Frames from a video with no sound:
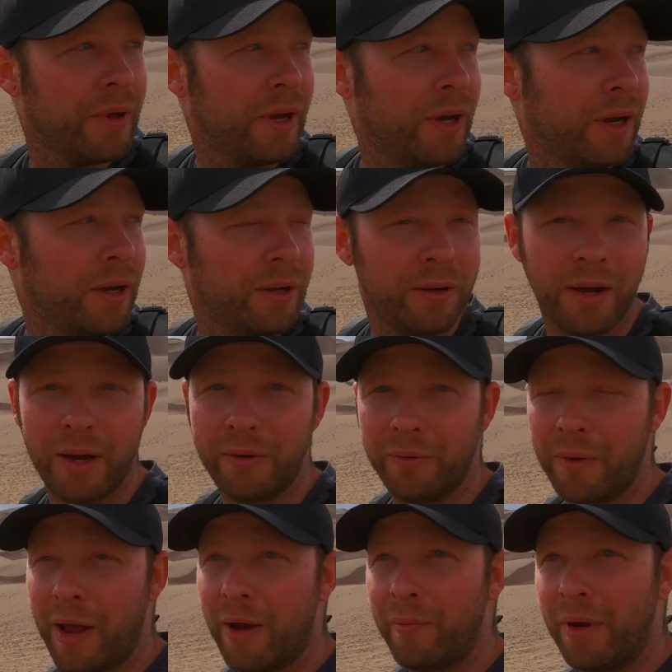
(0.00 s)
I don't
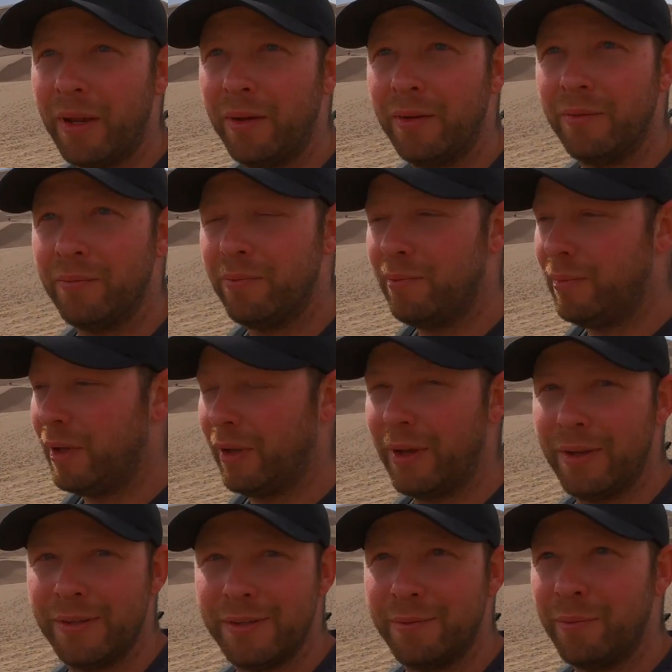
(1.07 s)
know how many
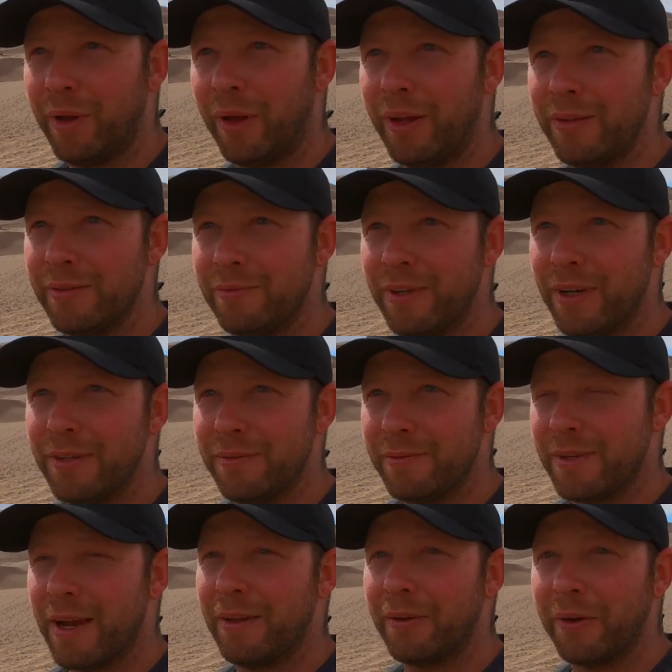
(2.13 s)
millions and millions of tons of
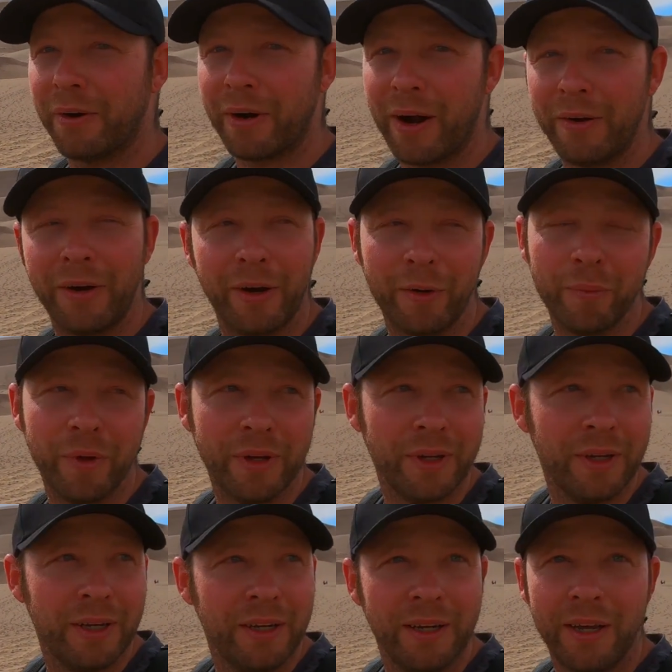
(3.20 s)
sand that are out here, but
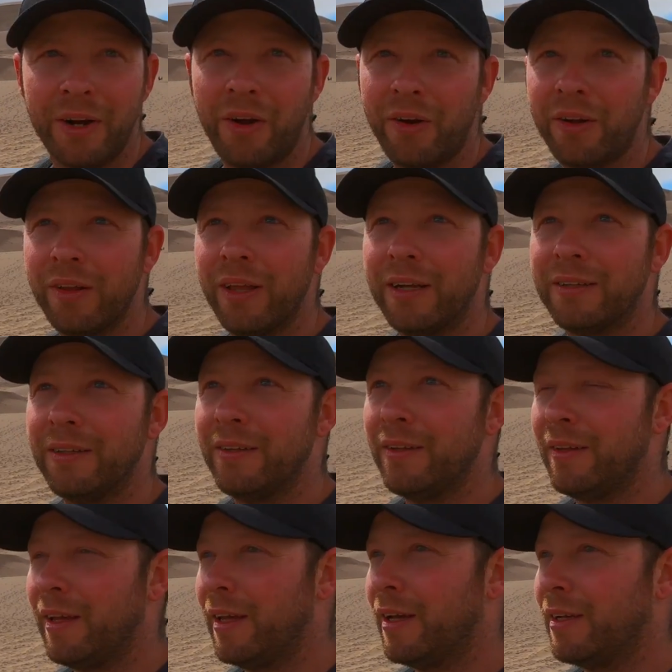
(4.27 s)
it all collected
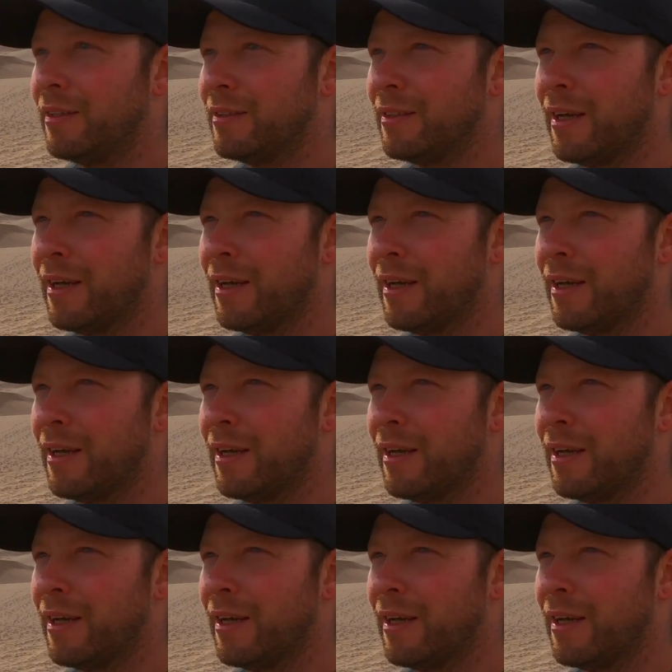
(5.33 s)
in the